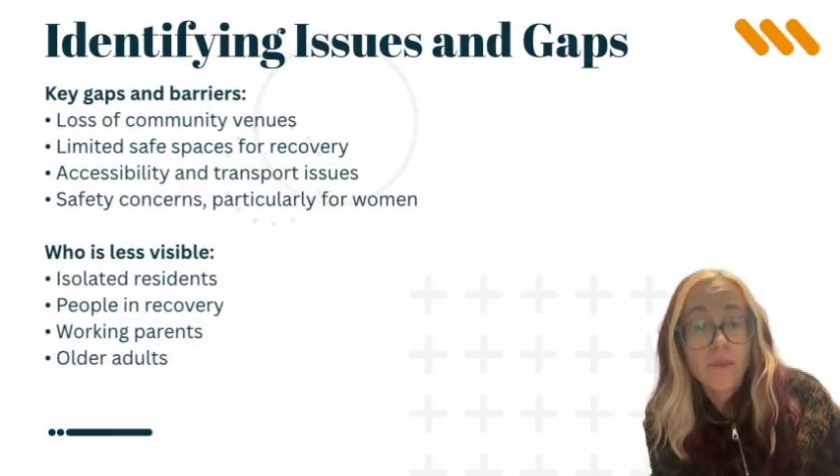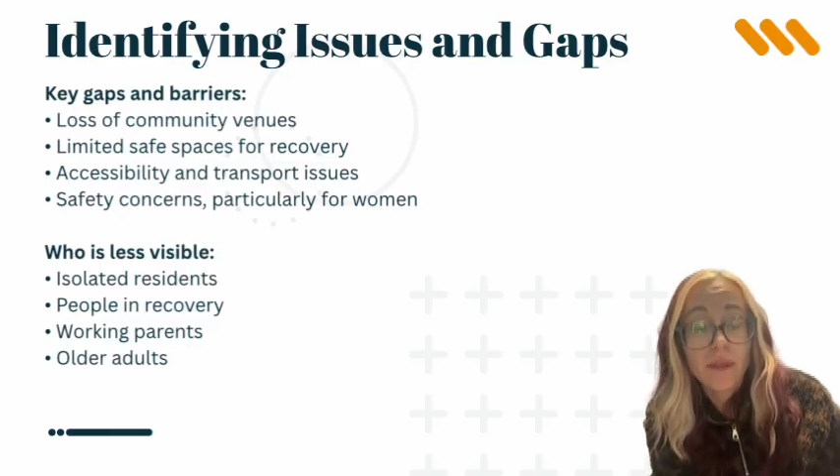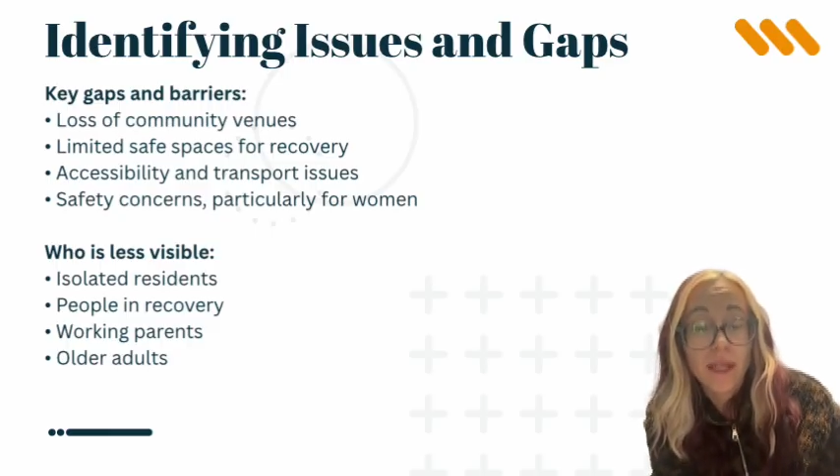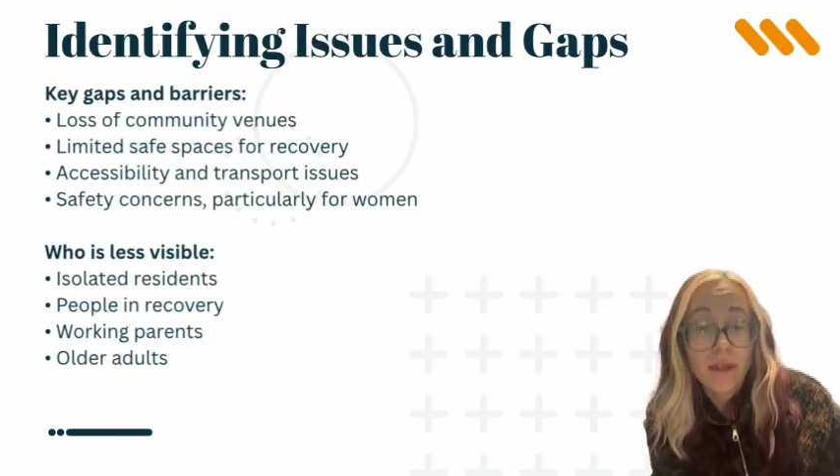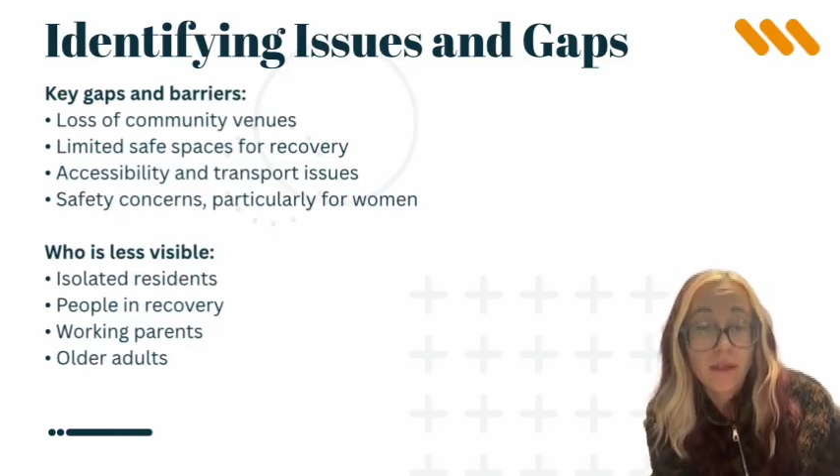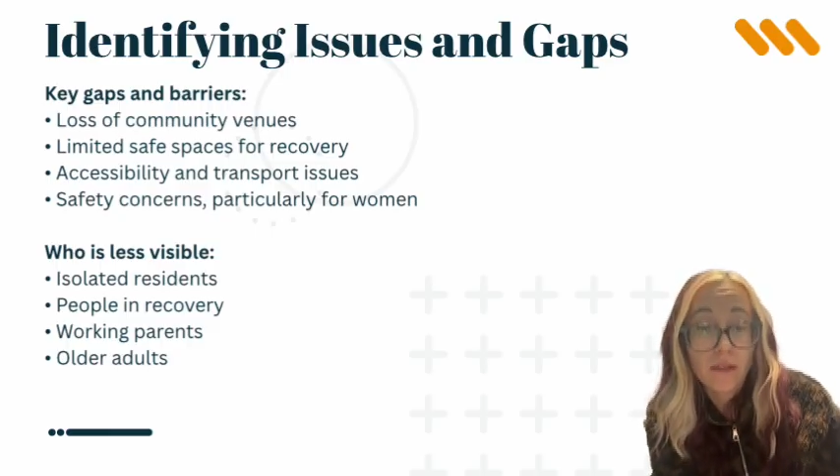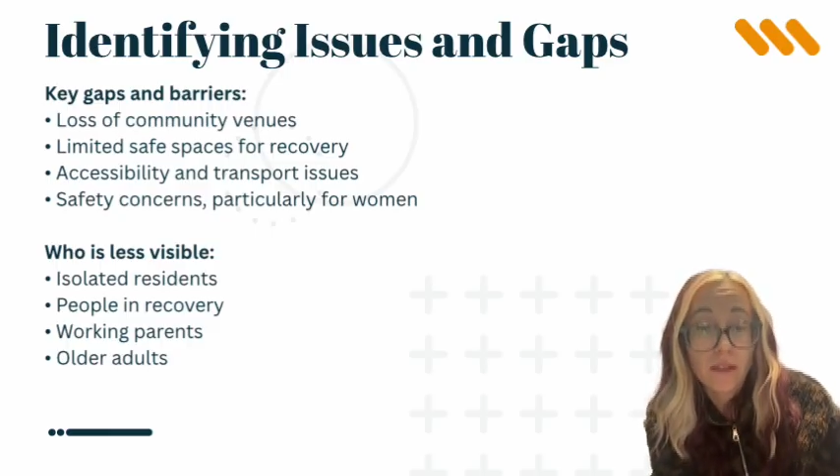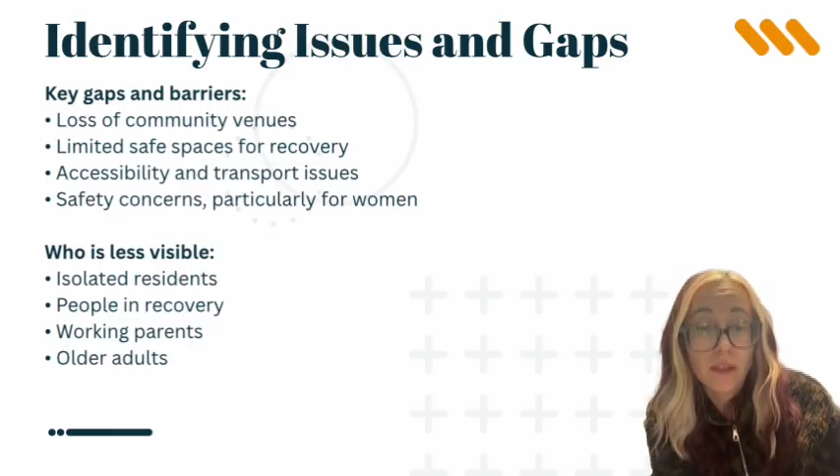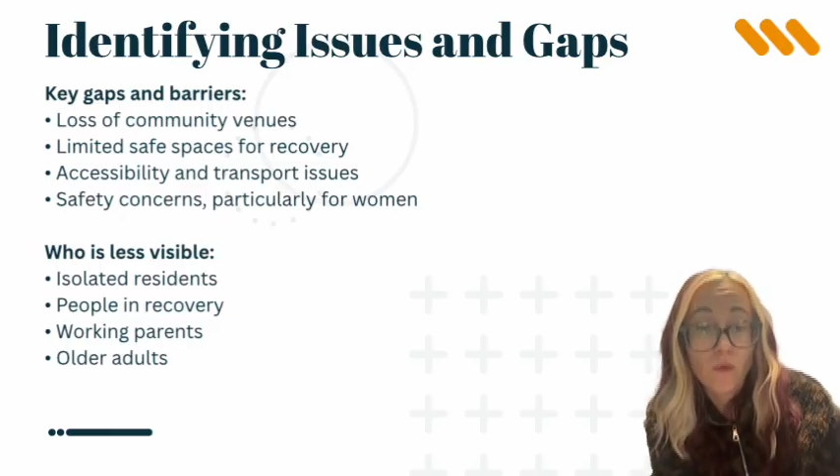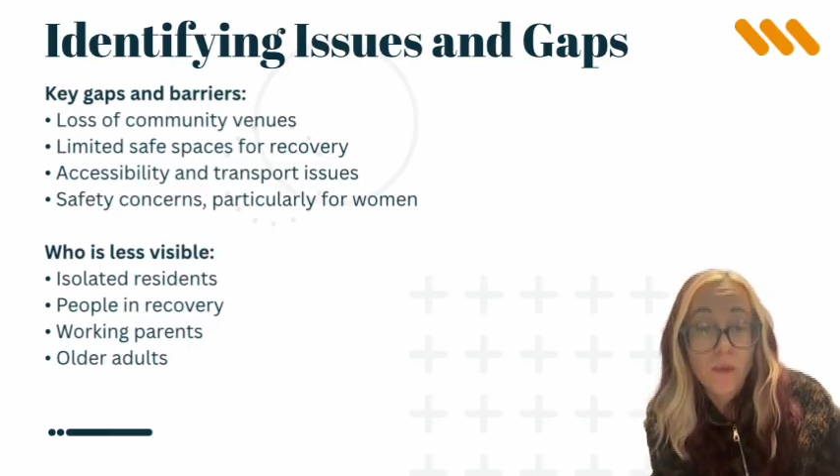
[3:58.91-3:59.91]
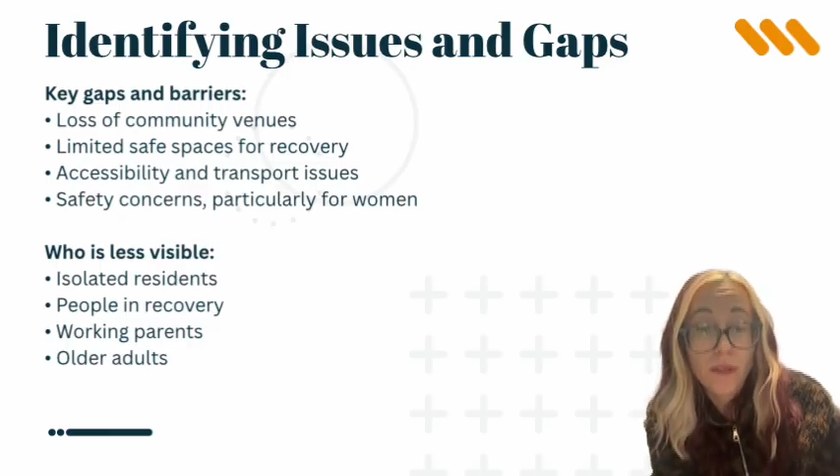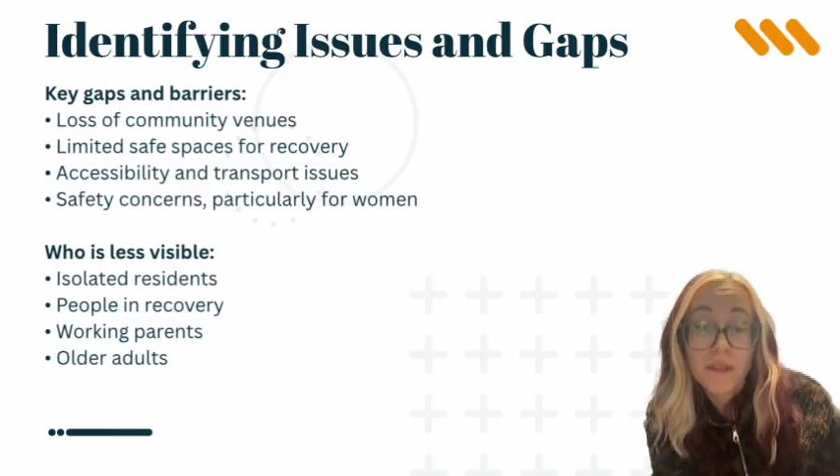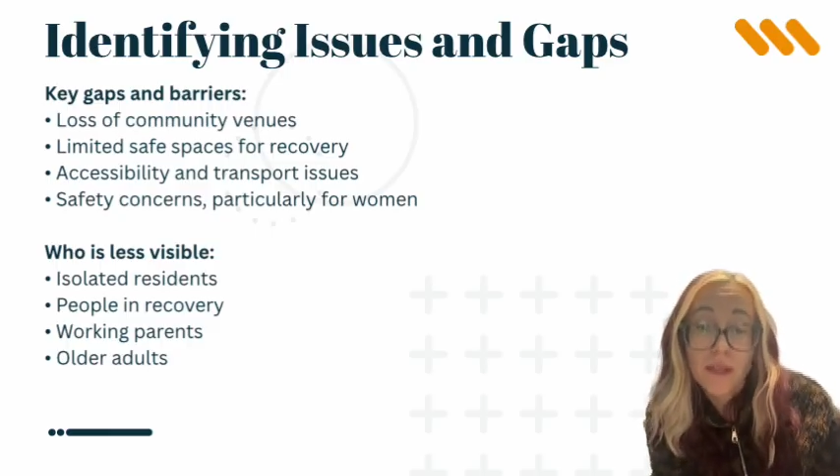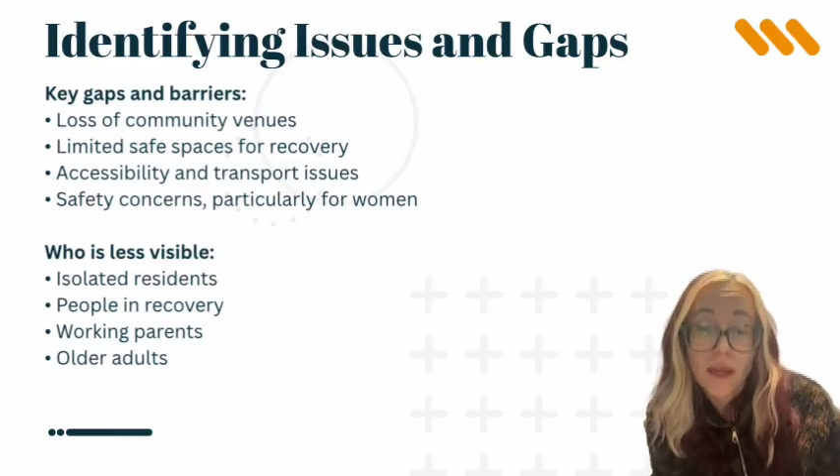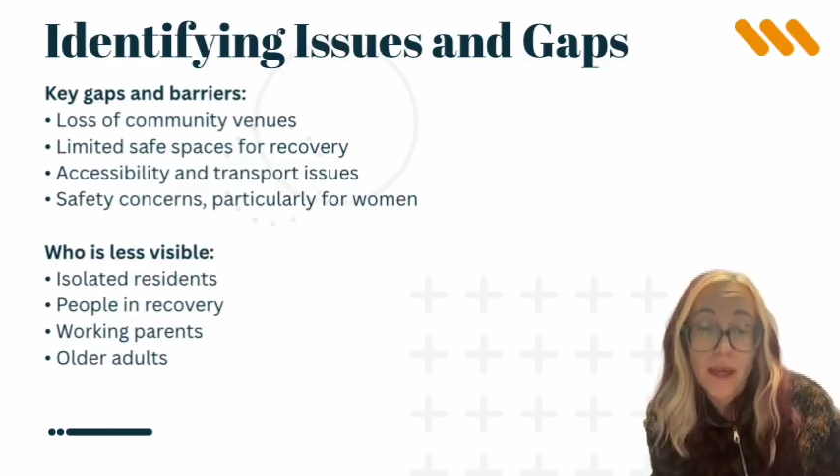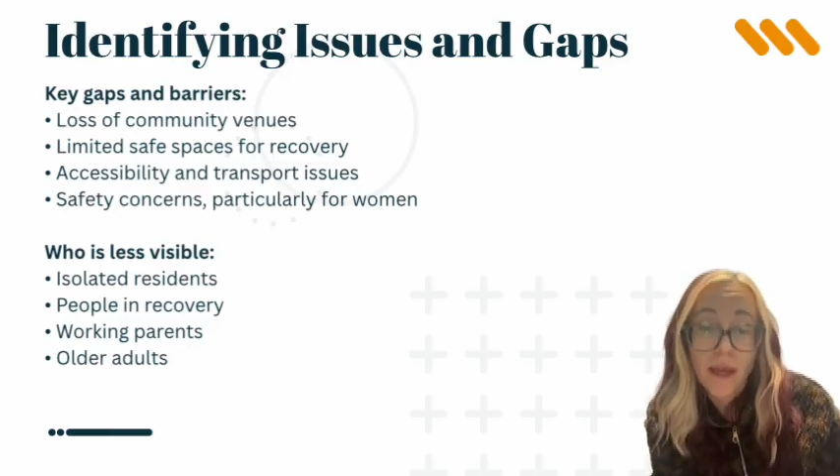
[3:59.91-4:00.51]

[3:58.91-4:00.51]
particularly women.